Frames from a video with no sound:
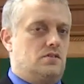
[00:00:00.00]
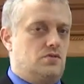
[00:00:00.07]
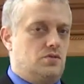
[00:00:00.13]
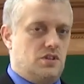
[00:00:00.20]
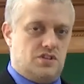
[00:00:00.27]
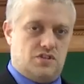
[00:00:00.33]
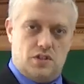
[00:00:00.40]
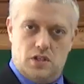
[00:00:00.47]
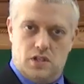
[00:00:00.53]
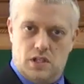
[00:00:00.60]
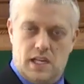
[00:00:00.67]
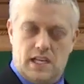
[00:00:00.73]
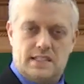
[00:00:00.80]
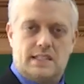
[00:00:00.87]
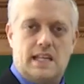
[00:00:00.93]
to a
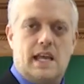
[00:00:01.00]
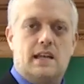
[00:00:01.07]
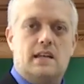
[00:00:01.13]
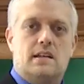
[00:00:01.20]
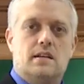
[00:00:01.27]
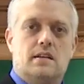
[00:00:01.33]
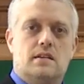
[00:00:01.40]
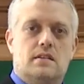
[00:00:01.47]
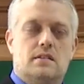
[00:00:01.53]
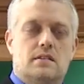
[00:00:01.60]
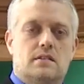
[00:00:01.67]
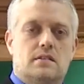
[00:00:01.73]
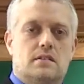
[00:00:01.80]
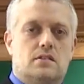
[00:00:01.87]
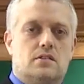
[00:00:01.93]
certain extent.
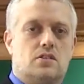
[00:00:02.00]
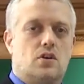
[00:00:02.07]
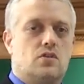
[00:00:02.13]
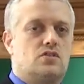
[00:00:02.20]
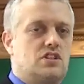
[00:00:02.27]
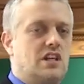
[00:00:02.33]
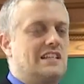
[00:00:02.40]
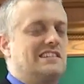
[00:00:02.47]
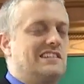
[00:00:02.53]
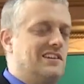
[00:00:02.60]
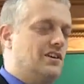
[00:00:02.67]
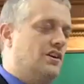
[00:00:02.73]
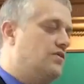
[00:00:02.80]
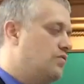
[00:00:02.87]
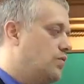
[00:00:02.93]
Don't just
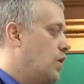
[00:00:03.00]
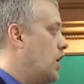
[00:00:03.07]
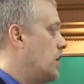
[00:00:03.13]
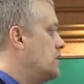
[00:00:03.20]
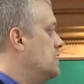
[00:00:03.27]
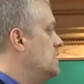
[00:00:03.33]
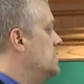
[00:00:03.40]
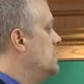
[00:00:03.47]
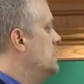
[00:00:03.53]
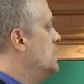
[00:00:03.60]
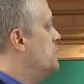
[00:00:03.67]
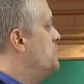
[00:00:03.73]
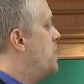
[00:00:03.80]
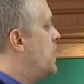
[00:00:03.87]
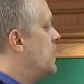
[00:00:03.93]
learn one
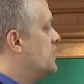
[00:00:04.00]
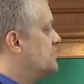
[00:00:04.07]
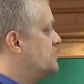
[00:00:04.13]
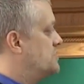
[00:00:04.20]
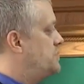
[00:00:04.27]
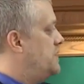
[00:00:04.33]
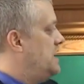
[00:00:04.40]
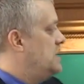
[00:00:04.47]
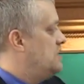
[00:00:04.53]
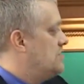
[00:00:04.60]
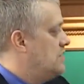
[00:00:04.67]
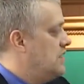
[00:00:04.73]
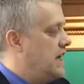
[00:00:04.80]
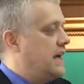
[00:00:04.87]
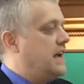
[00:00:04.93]
part of
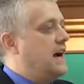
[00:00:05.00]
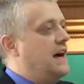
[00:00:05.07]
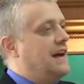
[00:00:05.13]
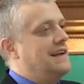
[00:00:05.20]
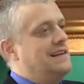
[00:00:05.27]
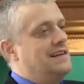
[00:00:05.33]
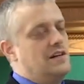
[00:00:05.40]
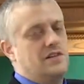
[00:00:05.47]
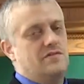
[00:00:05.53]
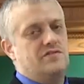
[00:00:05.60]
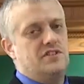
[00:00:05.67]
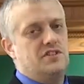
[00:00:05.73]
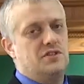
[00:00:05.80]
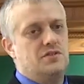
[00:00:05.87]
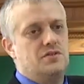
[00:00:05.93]
speech like I
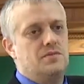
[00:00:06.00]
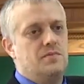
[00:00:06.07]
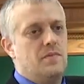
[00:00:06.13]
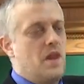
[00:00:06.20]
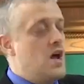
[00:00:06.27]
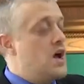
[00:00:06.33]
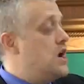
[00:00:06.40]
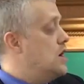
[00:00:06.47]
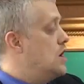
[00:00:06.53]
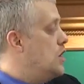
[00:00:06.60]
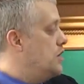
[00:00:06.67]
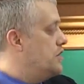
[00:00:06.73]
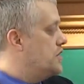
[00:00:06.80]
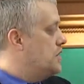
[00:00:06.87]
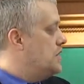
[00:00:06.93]
love you.
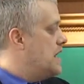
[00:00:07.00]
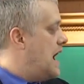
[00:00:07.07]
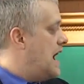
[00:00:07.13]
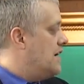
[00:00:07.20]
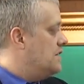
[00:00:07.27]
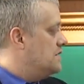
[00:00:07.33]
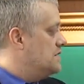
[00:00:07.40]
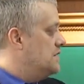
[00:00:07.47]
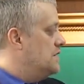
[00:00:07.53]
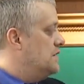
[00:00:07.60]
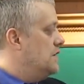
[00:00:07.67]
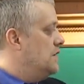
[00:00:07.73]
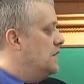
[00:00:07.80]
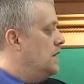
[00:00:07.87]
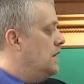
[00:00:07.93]
Learn the noun
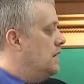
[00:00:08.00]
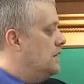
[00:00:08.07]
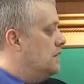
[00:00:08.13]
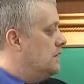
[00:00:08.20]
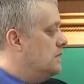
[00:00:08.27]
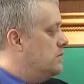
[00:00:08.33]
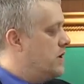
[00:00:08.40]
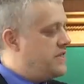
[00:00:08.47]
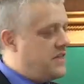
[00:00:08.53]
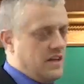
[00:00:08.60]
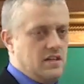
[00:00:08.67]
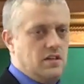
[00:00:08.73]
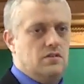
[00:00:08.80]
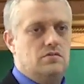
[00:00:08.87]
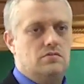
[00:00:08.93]
with
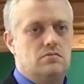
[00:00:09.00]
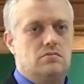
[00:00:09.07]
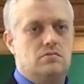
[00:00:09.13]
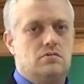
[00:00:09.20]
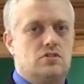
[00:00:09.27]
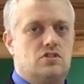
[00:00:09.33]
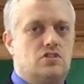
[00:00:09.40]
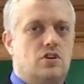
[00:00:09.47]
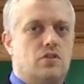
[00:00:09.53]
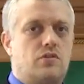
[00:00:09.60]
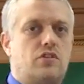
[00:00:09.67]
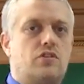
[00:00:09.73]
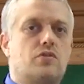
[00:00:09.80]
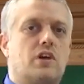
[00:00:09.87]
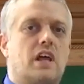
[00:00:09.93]
it
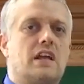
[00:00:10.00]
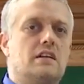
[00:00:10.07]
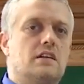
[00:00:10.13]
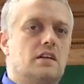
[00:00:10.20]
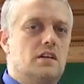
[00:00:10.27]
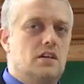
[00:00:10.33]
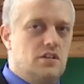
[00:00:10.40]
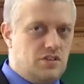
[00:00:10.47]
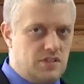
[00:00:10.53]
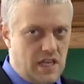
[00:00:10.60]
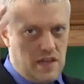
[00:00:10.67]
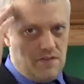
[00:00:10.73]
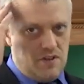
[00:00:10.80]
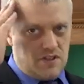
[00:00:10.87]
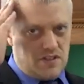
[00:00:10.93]
so you can
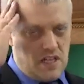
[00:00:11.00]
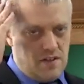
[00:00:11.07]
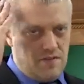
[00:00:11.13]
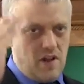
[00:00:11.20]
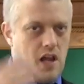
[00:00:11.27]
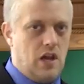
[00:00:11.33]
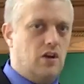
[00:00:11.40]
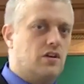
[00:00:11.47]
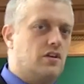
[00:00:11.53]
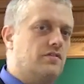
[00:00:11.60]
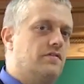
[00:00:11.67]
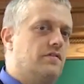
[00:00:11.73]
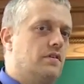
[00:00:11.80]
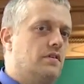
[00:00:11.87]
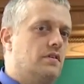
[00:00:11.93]
save yourself a lot
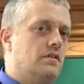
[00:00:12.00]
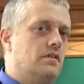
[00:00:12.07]
of